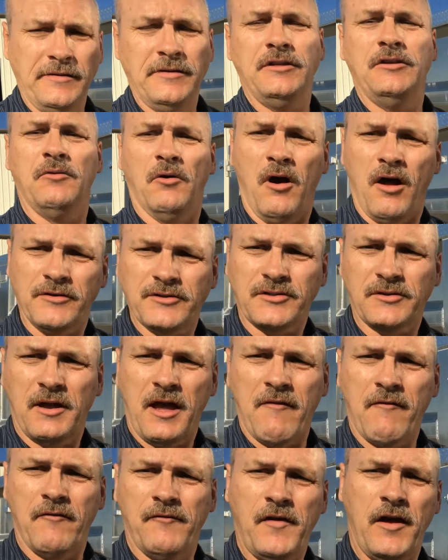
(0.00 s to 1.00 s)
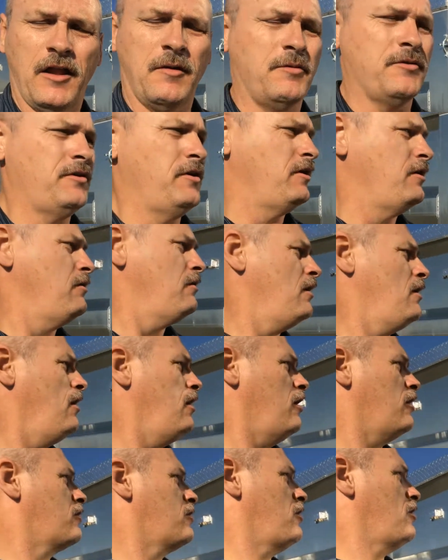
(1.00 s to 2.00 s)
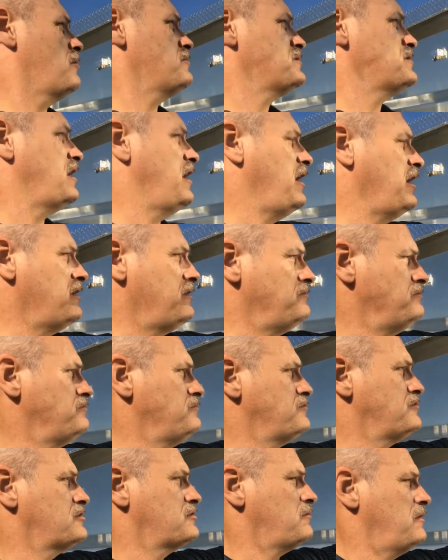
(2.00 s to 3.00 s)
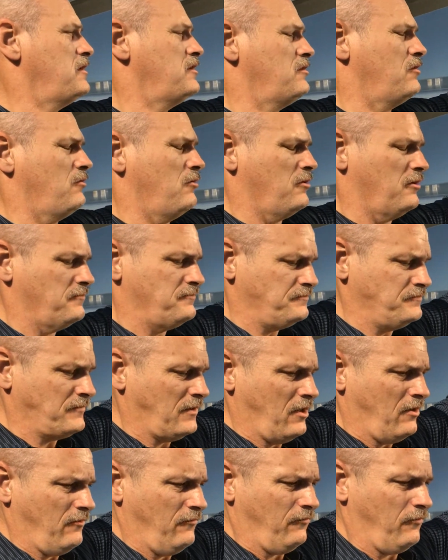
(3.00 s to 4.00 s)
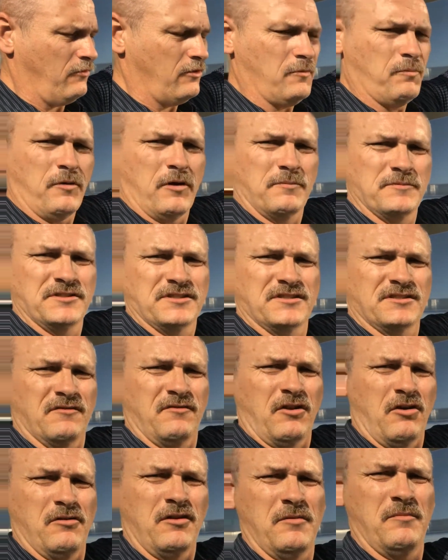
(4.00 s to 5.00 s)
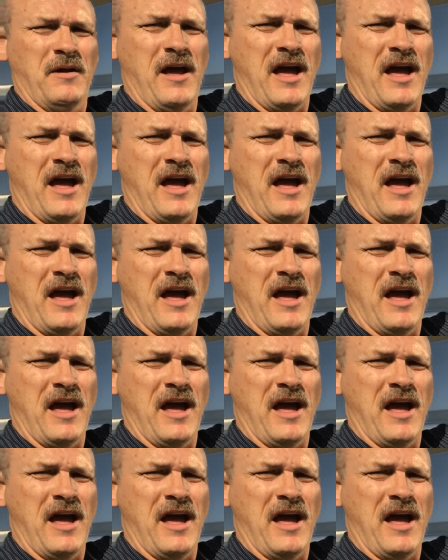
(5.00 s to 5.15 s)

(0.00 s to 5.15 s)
You also have available to you a curbside swing door for the purposes of loading